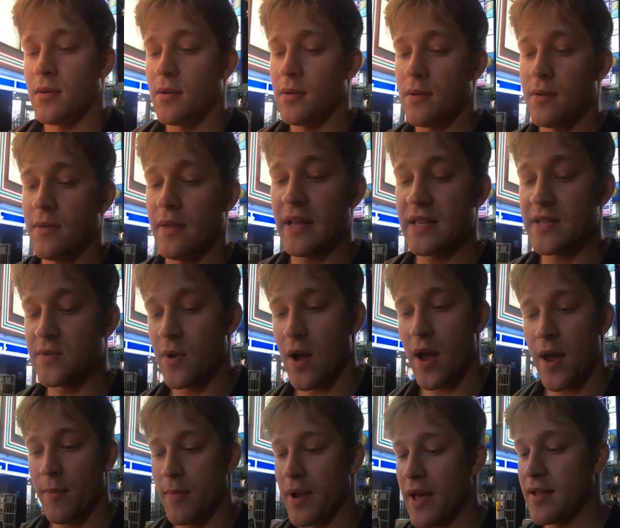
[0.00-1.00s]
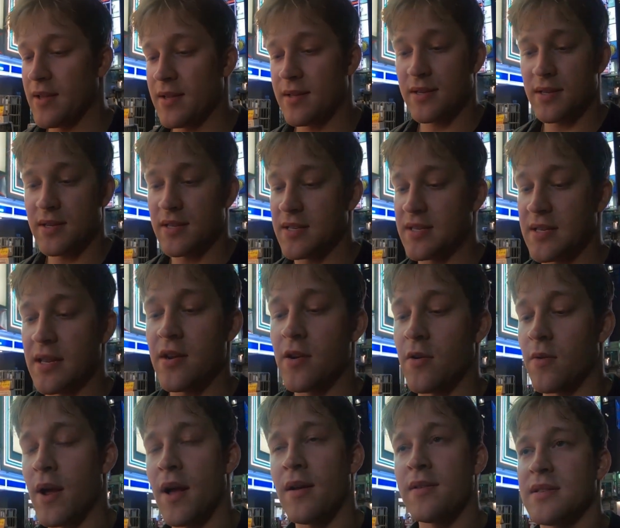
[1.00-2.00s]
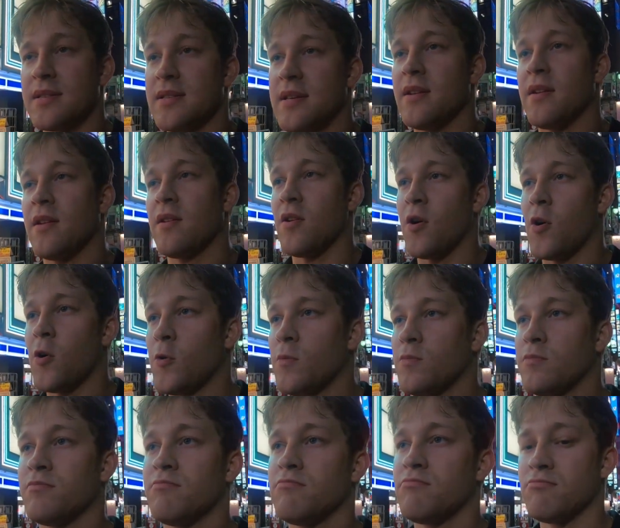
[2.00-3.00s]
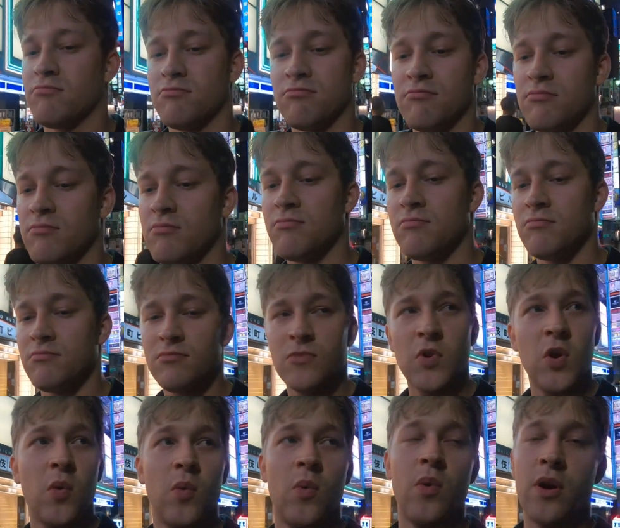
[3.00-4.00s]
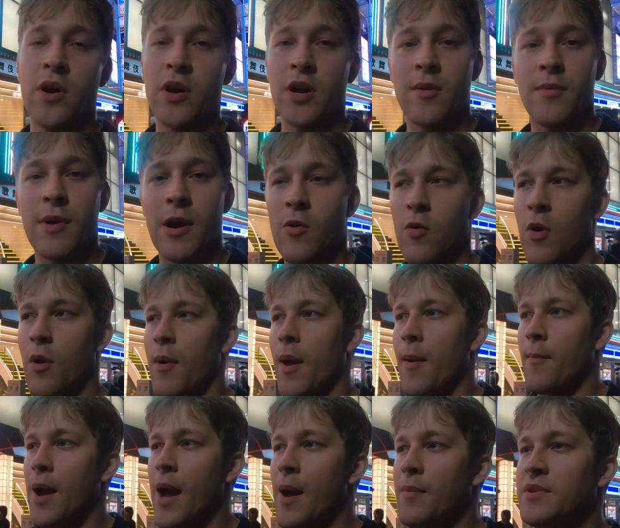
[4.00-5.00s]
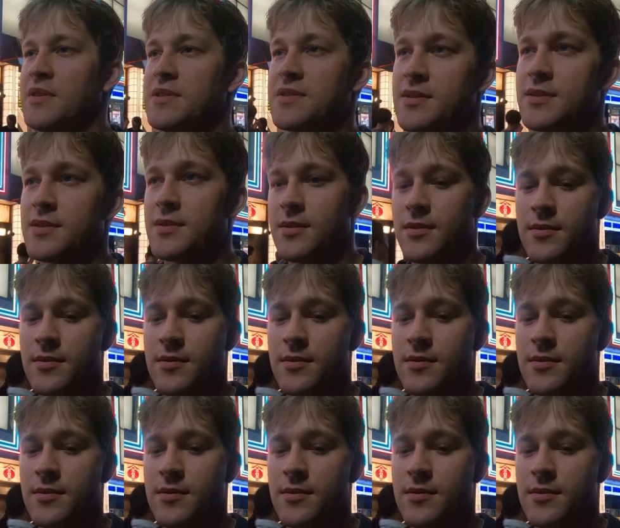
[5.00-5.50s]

that's why I'm not sitting at home worrying about what my mommy's,